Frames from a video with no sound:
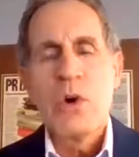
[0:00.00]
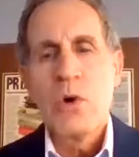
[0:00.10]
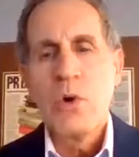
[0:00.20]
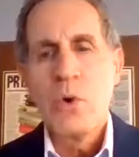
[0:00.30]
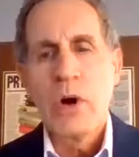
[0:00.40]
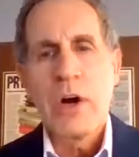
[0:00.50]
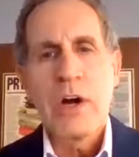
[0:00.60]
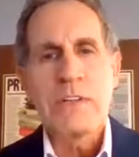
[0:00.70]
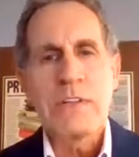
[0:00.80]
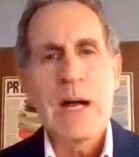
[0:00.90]
who are
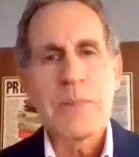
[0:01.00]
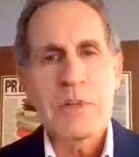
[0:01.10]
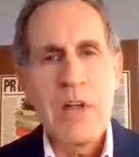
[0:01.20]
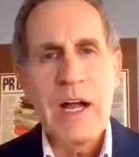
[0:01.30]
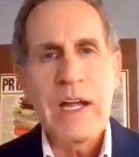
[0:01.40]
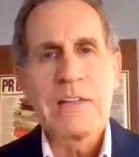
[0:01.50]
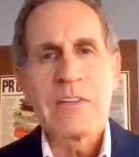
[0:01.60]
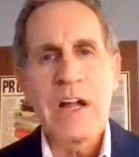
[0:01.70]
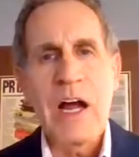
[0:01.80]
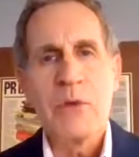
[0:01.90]
our top clients
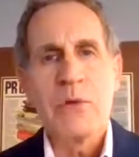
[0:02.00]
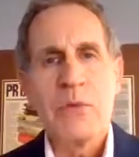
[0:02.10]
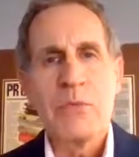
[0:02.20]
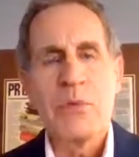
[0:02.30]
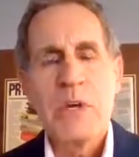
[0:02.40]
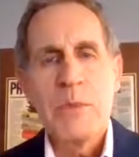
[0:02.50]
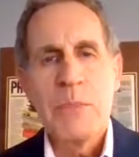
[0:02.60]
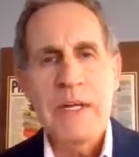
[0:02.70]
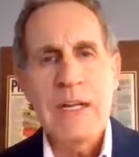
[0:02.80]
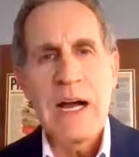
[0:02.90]
and how would we
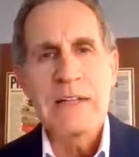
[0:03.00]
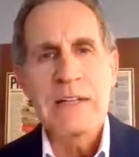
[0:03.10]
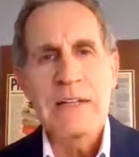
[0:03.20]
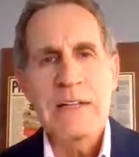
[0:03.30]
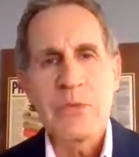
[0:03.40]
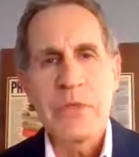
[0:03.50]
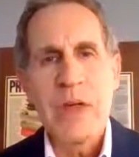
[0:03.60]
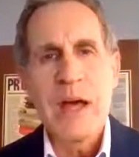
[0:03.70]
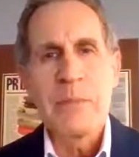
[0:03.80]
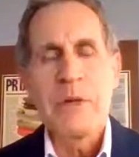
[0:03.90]
make contact with
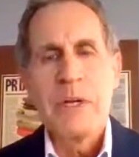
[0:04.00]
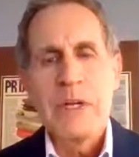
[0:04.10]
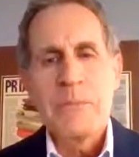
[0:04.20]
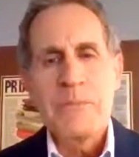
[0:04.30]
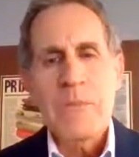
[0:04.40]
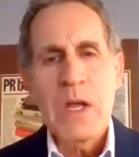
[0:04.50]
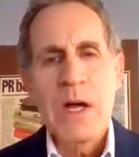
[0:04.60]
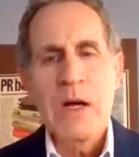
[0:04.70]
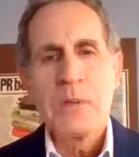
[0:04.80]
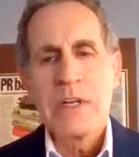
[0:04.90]
them,
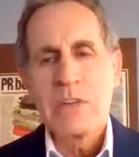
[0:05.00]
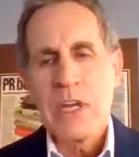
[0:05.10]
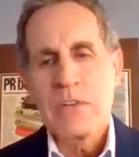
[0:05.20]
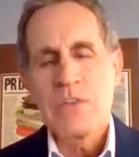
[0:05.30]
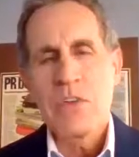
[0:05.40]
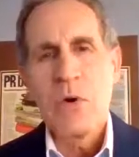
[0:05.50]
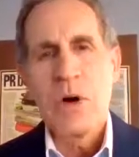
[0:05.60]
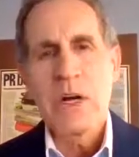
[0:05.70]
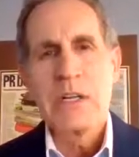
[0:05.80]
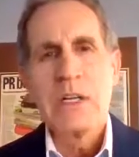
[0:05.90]
and so
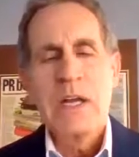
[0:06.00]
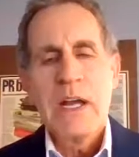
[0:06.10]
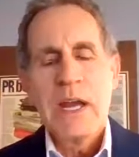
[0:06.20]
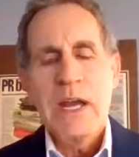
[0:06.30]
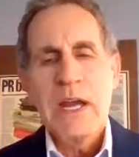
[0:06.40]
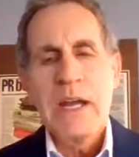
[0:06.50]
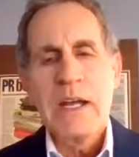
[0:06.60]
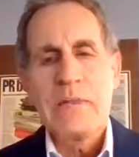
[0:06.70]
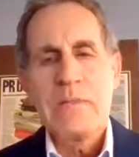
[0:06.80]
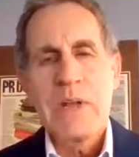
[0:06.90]
on.
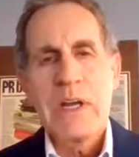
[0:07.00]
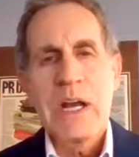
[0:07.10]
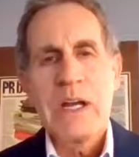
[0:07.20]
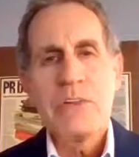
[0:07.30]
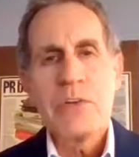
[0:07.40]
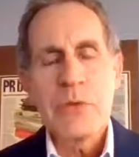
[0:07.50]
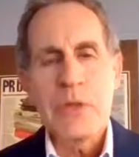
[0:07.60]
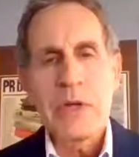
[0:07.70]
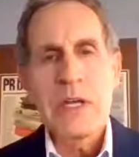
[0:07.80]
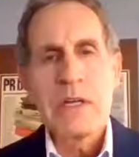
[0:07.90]
And I do
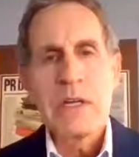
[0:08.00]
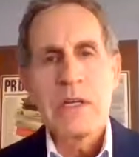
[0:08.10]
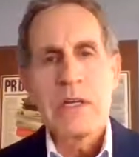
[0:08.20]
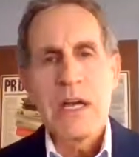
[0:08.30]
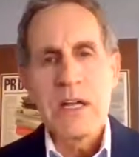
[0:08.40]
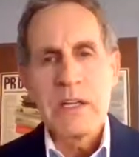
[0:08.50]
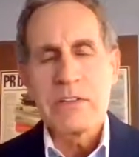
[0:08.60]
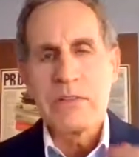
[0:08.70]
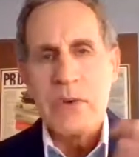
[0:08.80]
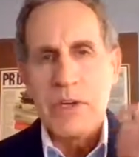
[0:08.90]
think, Kelly,
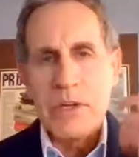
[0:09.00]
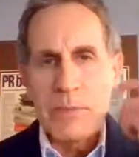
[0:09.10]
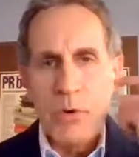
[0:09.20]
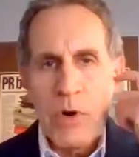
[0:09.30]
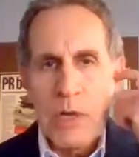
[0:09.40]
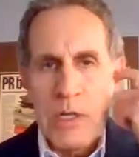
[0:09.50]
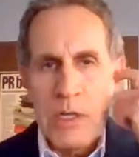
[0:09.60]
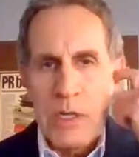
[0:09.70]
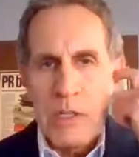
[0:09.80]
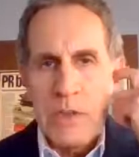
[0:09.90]
it's a very good point
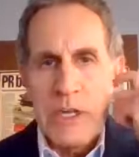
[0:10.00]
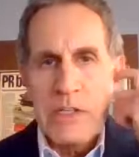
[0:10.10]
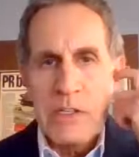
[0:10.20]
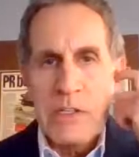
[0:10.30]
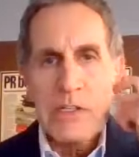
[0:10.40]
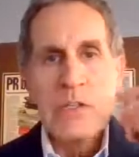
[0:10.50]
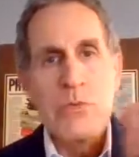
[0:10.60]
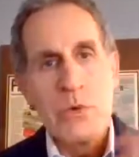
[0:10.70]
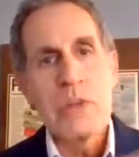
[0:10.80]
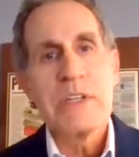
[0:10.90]
that
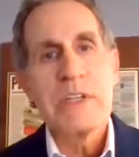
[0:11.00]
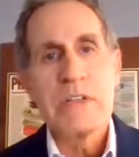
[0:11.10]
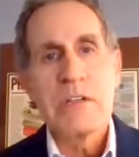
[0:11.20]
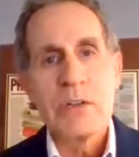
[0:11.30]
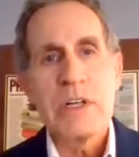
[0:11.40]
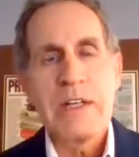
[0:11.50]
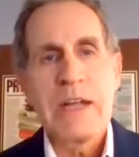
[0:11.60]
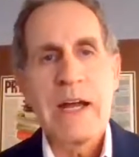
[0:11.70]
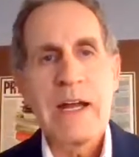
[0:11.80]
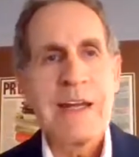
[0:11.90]
you really need to look at
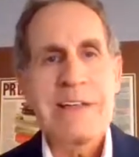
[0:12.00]
that,